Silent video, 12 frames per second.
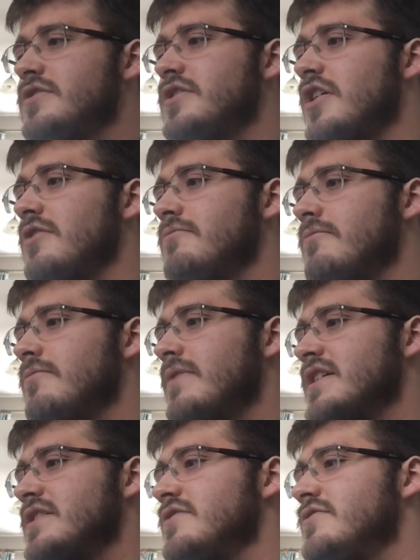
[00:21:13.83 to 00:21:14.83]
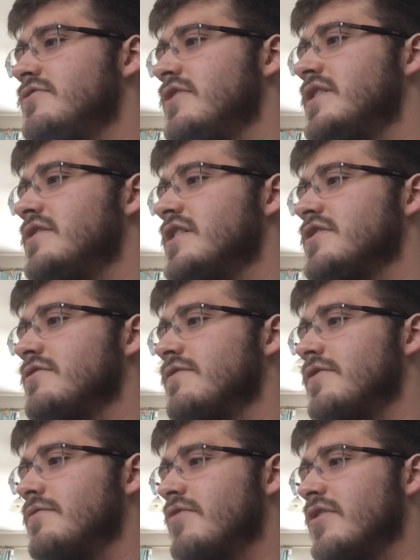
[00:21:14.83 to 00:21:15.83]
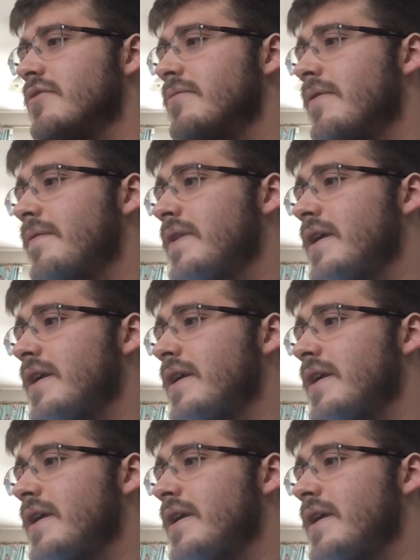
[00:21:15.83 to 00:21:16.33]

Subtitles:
So that's what I thought I'd bring up.